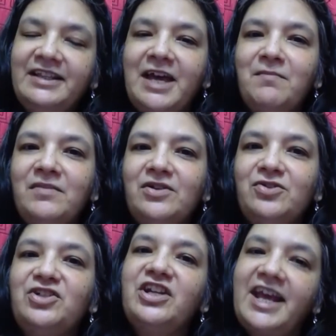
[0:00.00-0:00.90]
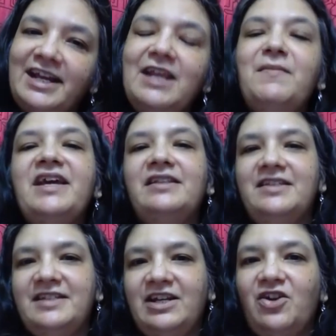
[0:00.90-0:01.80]
them to directly make
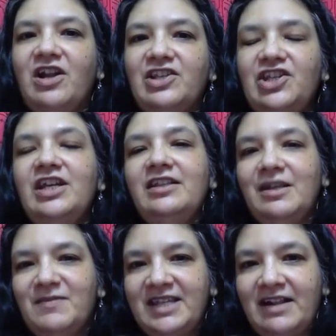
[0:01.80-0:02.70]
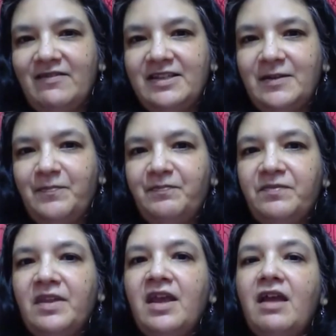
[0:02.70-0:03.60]
this technology themselves.
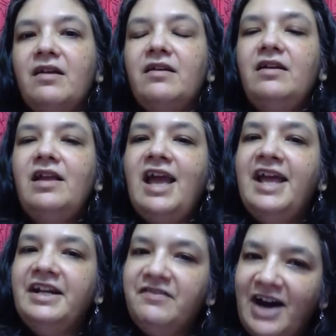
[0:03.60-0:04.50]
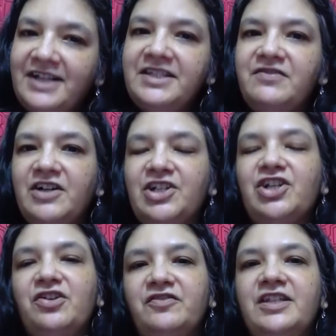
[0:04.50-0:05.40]
An advanced
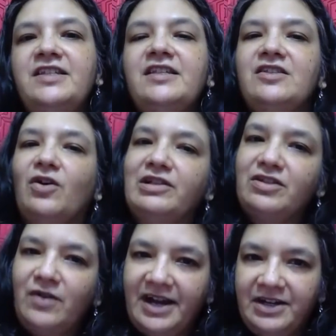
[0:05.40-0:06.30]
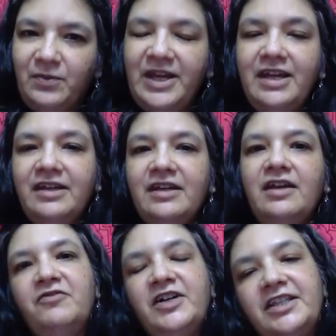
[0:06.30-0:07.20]
version of this is also underway,
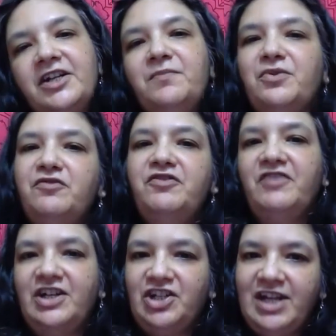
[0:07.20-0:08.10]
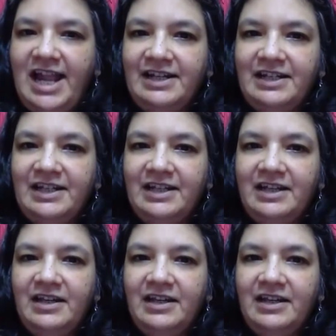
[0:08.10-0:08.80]
further improved functionality.